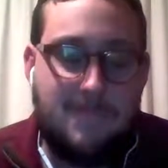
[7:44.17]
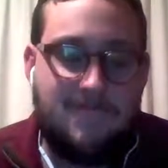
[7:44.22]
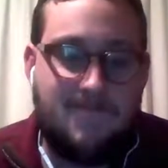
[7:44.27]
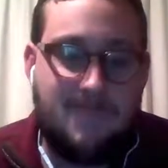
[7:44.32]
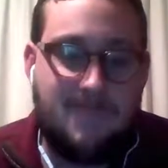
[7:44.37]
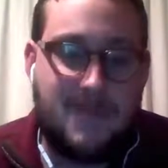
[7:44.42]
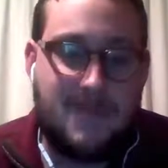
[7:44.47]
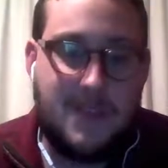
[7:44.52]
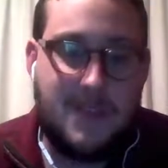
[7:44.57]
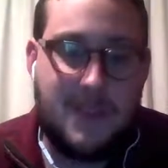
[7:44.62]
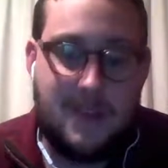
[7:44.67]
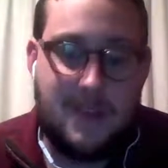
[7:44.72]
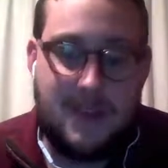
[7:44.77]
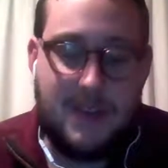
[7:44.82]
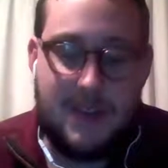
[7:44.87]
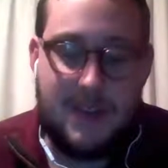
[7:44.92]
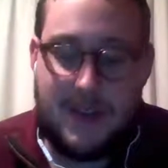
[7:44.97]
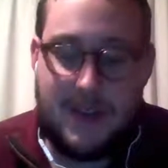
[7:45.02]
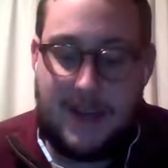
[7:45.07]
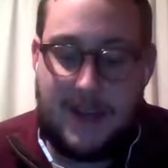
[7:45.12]

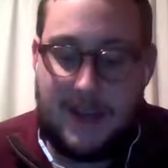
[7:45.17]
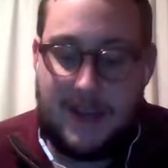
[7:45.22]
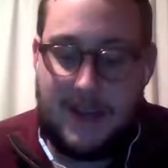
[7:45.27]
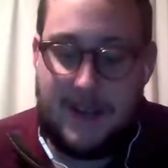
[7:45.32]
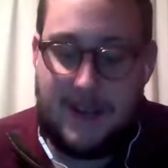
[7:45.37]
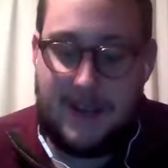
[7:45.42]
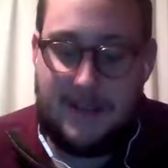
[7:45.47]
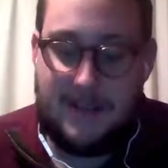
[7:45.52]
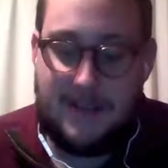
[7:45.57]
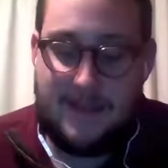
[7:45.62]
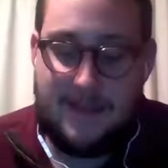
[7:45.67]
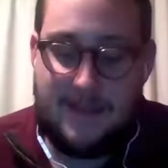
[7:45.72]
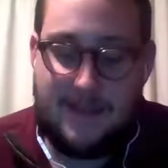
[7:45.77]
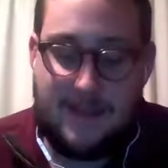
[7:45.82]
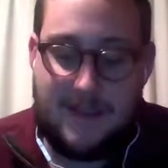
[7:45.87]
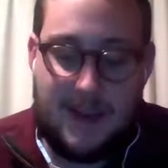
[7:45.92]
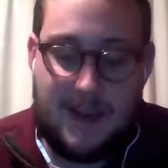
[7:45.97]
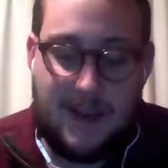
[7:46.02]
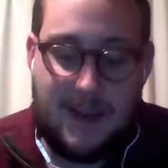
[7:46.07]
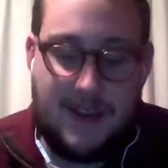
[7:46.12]
And
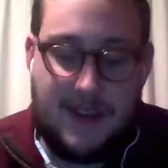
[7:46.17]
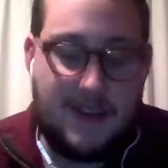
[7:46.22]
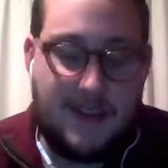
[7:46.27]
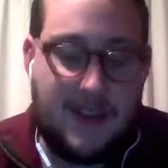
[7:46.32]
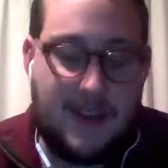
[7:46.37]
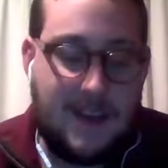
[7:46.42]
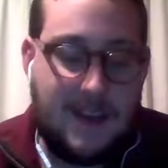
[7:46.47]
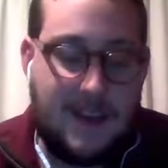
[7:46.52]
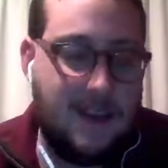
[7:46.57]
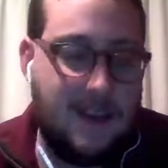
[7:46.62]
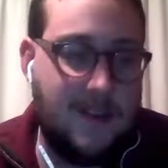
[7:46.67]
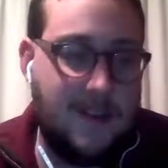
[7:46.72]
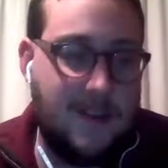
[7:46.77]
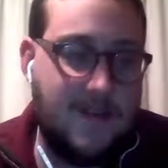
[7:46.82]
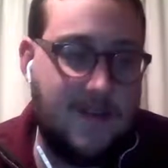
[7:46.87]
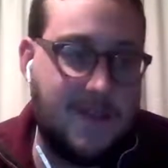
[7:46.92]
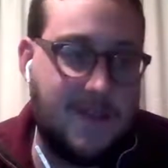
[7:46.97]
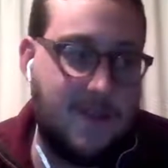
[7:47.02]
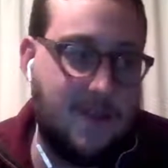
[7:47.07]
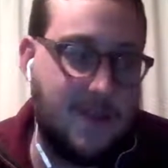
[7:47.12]
the Indians
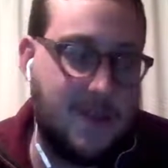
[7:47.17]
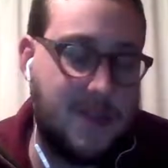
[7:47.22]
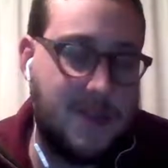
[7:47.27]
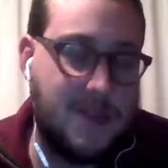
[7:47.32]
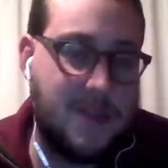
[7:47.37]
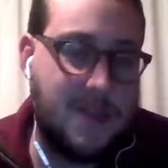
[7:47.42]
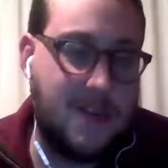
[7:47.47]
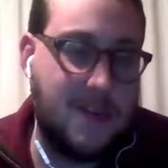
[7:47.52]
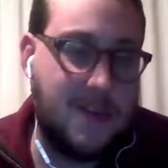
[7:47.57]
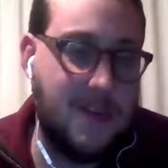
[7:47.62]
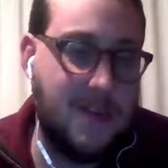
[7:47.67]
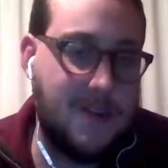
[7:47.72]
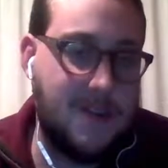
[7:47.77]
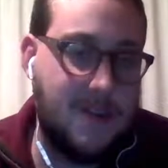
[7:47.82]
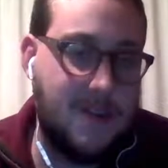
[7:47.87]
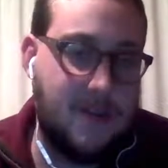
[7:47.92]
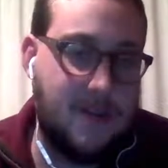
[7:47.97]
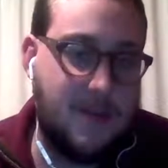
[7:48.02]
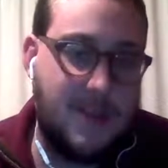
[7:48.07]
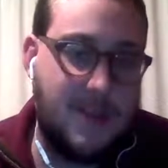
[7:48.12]
get a year of a
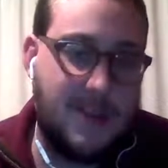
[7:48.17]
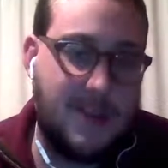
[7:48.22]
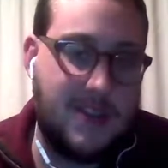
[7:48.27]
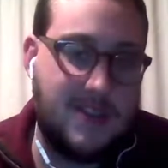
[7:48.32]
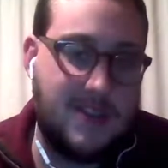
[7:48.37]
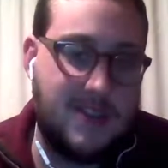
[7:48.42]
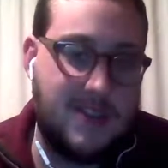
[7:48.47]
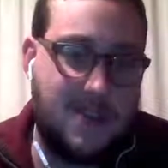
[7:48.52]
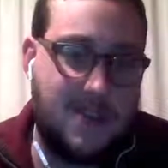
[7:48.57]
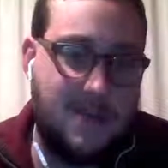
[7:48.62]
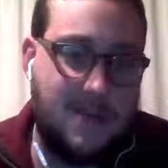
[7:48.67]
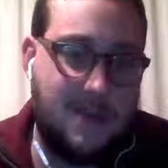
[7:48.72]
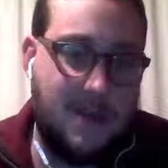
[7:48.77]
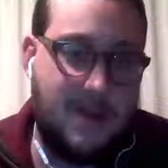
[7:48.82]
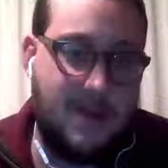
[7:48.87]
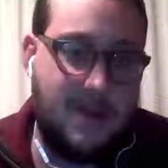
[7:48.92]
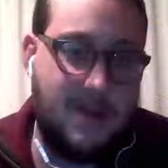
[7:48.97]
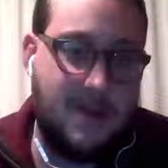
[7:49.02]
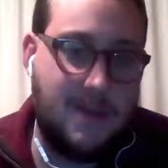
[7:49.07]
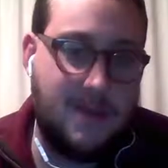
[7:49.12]
superstar to put next
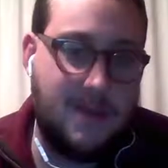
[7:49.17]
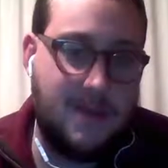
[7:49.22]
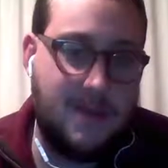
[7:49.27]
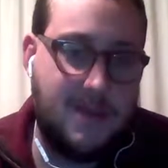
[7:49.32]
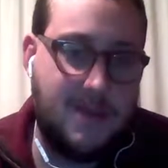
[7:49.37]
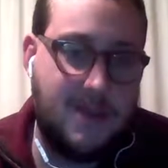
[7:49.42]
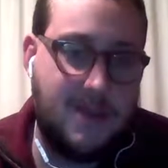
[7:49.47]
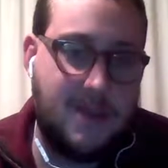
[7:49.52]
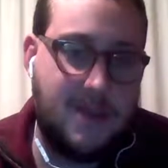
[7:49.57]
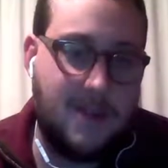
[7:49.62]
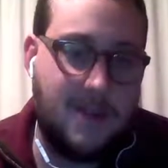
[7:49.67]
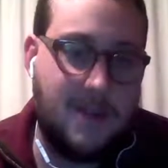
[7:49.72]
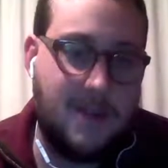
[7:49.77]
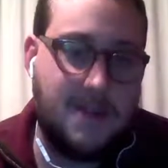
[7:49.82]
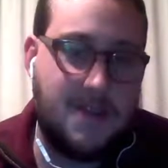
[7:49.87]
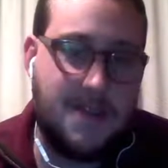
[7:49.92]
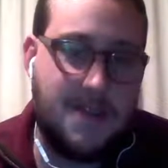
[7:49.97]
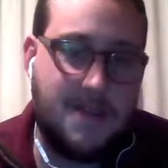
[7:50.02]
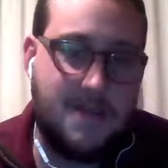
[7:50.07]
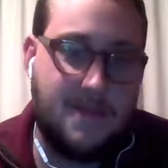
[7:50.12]
to 2 other
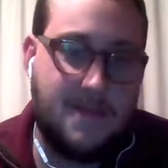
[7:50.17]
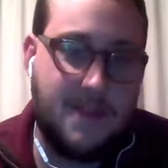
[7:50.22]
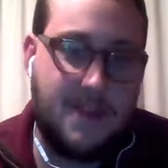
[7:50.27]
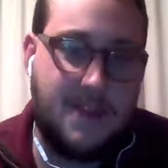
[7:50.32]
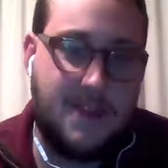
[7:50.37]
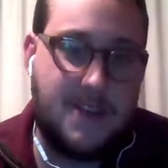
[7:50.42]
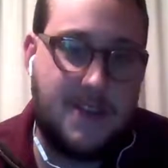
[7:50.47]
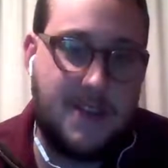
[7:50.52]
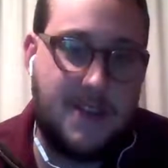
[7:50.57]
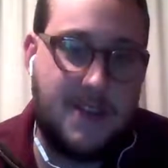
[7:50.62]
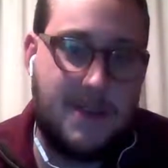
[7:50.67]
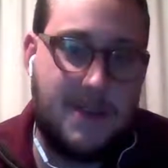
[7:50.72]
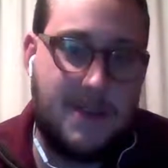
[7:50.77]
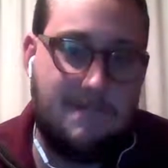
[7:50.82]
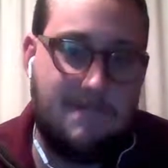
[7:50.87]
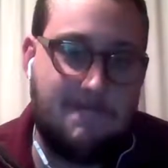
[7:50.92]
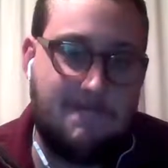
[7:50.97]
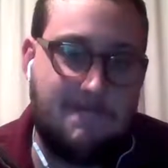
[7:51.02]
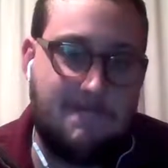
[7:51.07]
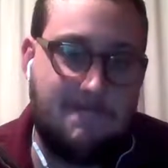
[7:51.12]
stars,
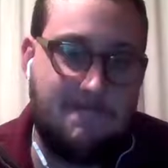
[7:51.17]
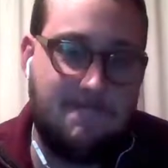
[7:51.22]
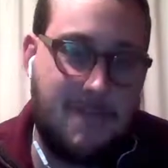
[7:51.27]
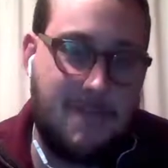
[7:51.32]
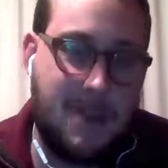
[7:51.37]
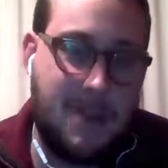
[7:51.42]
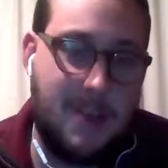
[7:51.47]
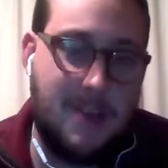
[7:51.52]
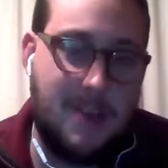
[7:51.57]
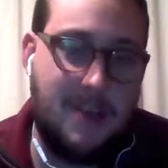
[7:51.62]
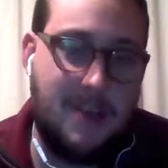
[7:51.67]
which, it's